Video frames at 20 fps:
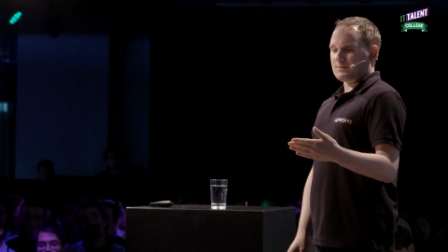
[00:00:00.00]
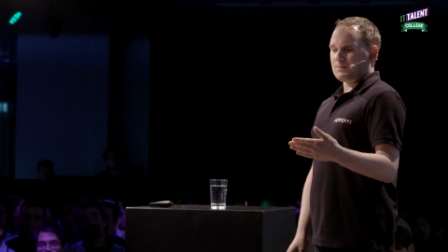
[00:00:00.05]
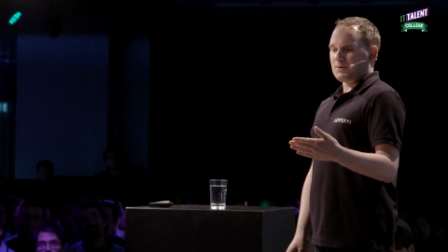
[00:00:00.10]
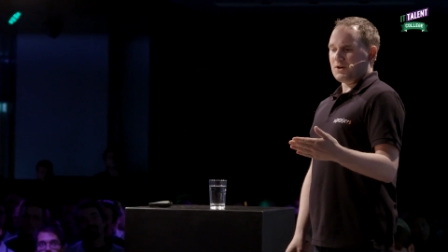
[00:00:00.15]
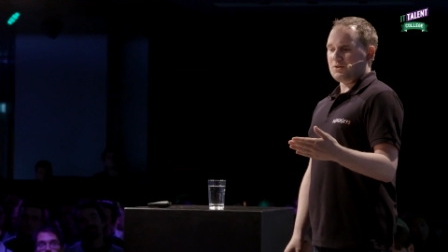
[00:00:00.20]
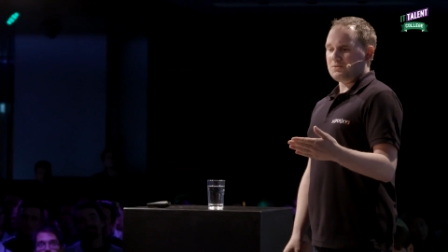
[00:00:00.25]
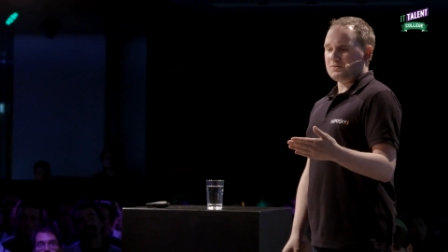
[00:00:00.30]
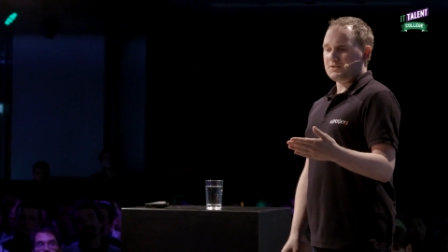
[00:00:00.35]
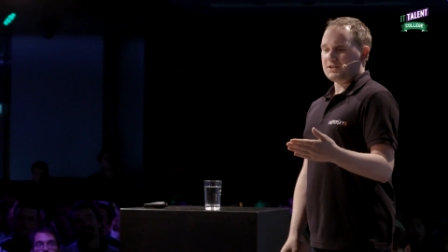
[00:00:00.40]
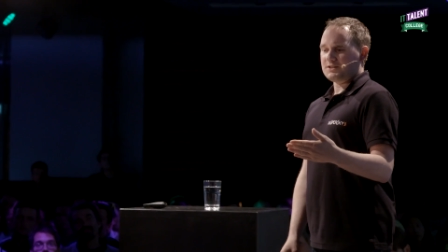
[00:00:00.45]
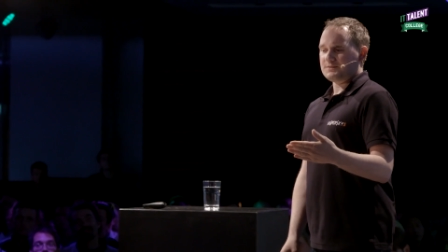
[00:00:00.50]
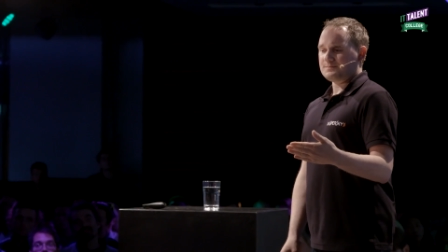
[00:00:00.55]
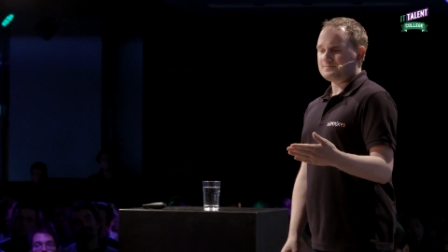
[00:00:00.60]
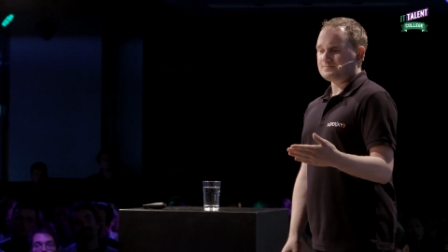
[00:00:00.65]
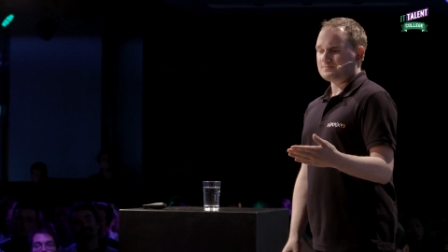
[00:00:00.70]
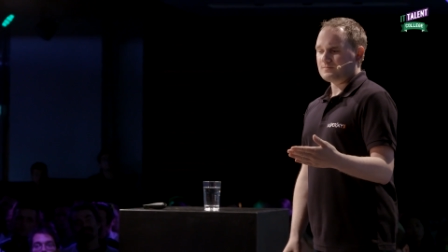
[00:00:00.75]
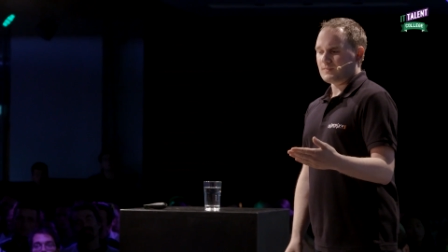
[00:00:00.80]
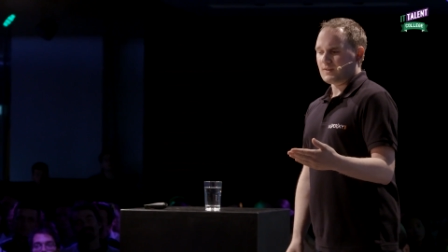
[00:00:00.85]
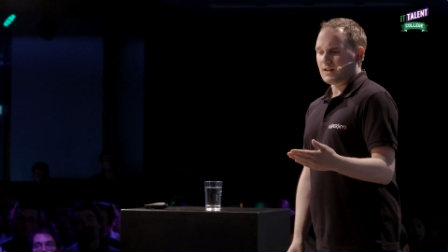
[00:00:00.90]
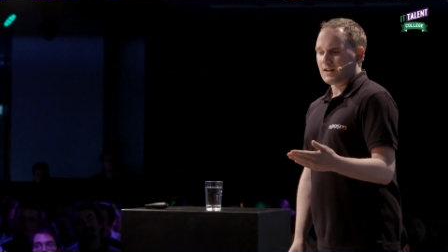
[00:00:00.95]
the malware,
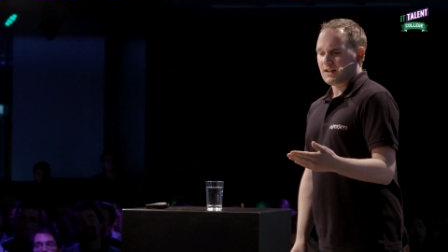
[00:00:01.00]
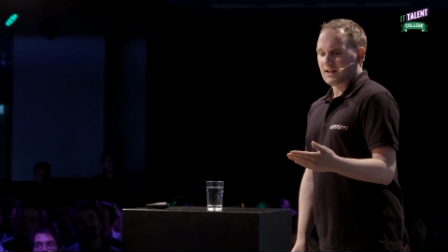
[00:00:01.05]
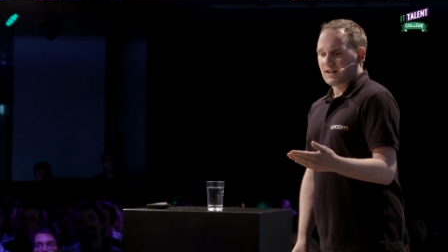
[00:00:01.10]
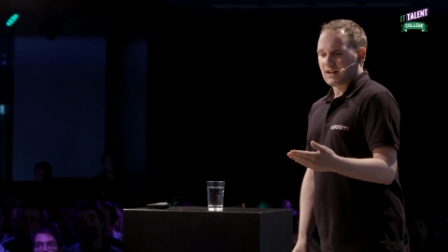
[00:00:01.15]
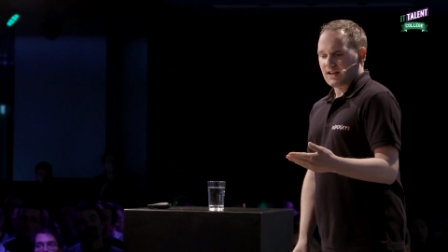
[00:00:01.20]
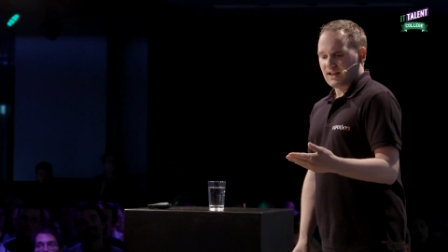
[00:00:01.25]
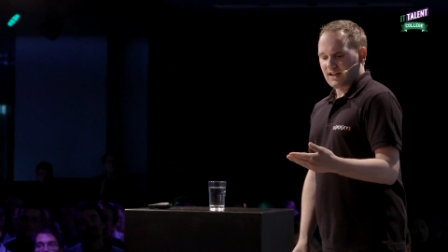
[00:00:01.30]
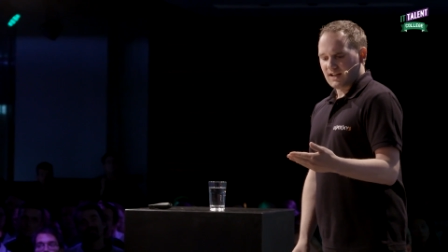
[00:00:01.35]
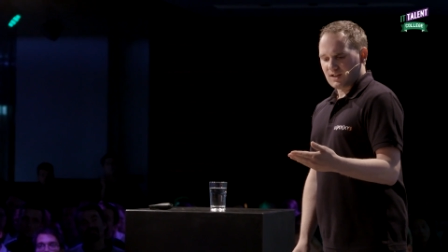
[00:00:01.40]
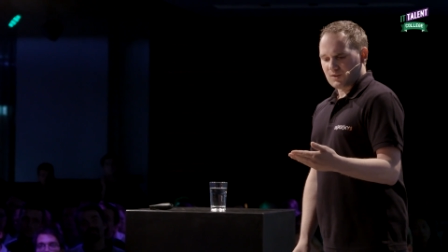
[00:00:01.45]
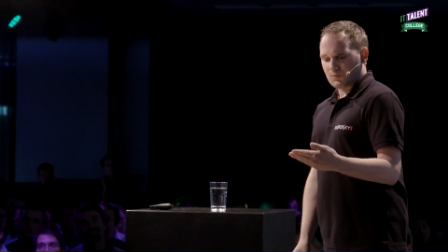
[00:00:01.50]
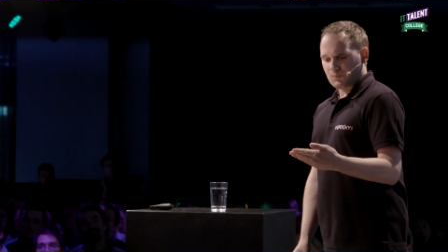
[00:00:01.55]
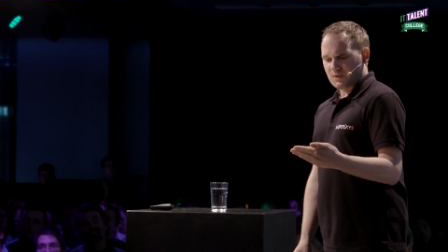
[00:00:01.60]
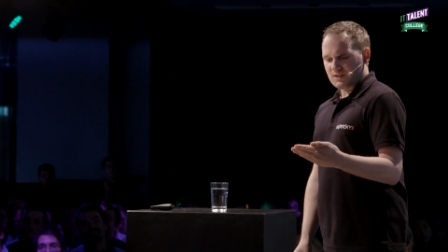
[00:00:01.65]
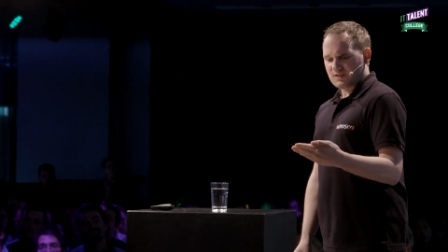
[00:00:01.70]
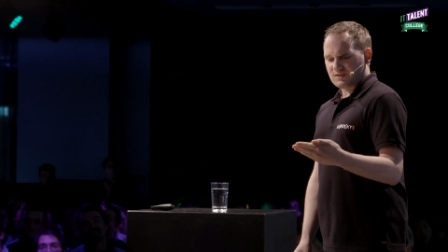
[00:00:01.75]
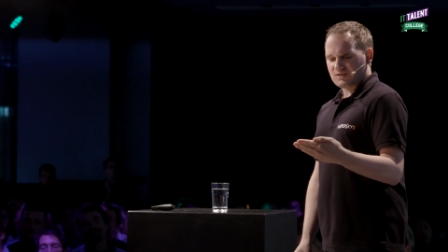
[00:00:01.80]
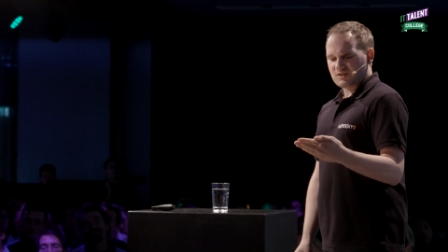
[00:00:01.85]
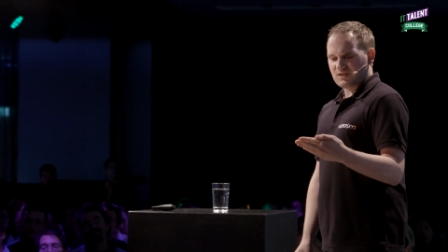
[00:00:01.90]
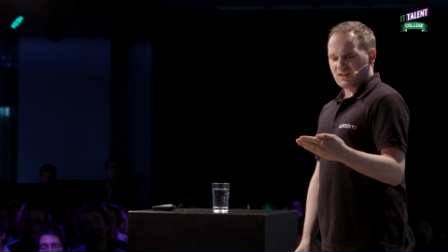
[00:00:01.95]
and we
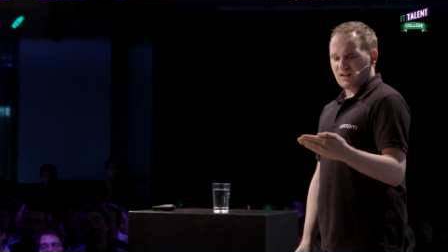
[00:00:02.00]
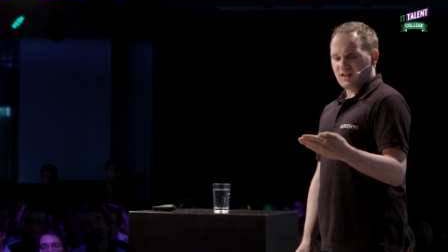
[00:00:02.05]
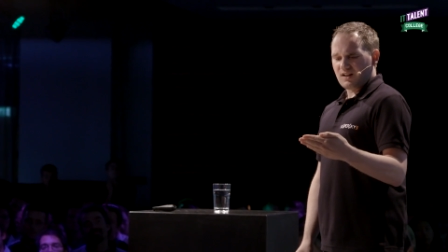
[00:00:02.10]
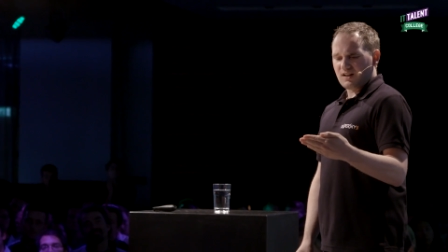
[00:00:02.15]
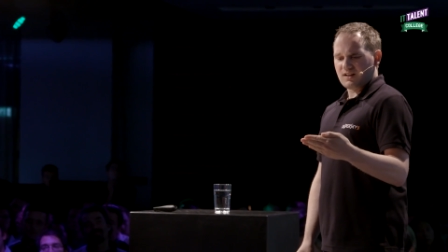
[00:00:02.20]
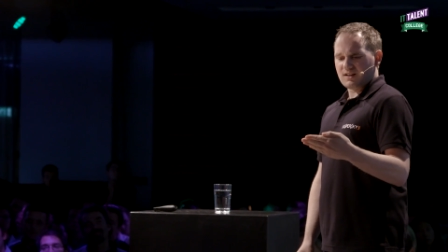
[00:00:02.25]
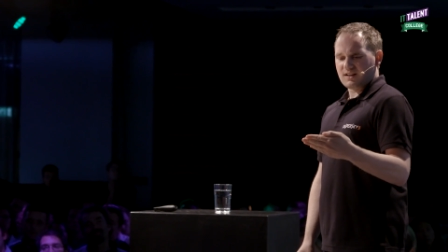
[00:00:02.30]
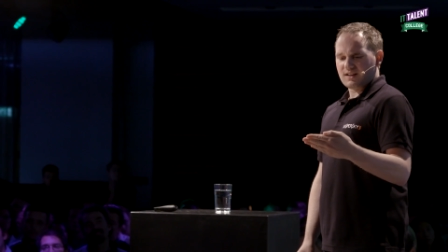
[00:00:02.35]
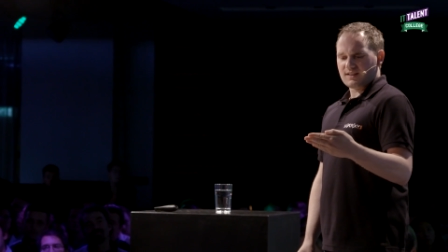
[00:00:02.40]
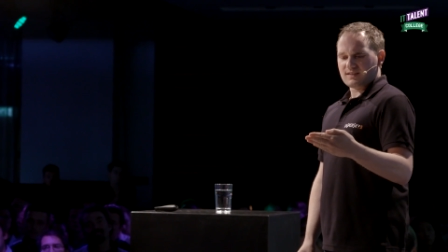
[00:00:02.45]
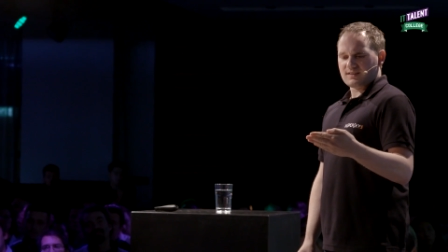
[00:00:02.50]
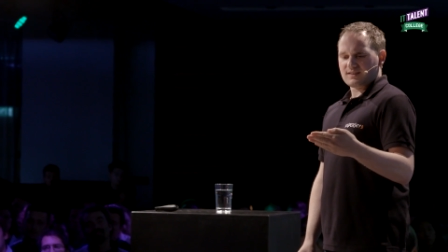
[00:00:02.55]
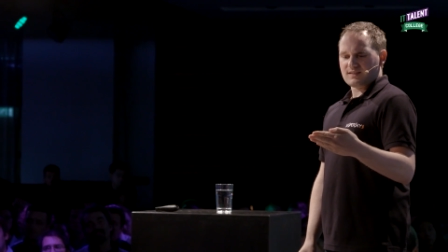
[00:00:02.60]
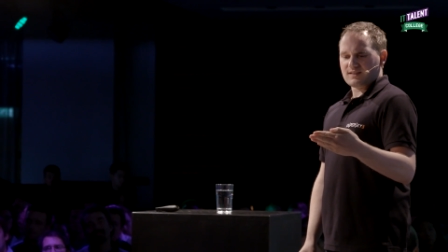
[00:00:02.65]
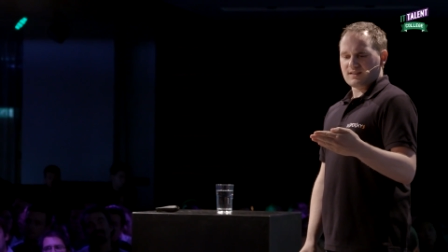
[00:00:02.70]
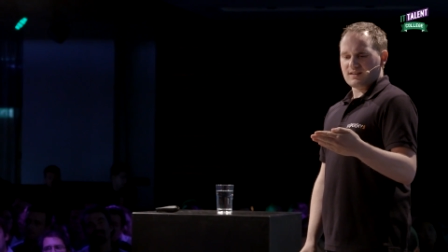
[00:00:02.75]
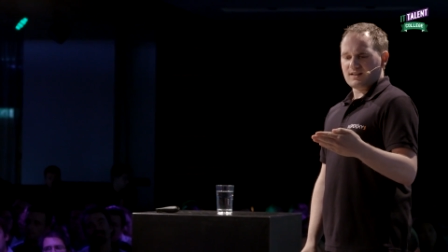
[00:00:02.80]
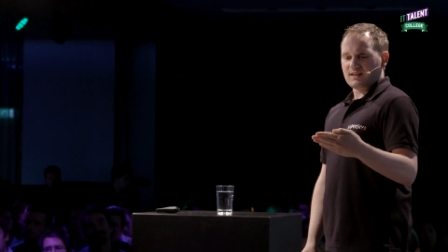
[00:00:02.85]
saw that